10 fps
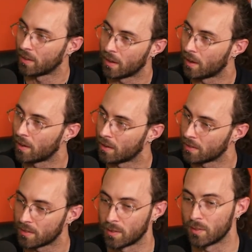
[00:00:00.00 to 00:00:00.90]
uh,
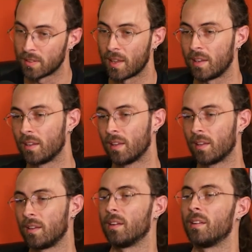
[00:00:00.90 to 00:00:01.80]
so it's like
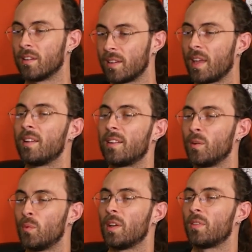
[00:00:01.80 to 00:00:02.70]
you're you're
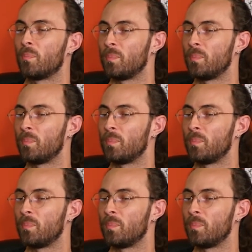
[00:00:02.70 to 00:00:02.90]
engaging with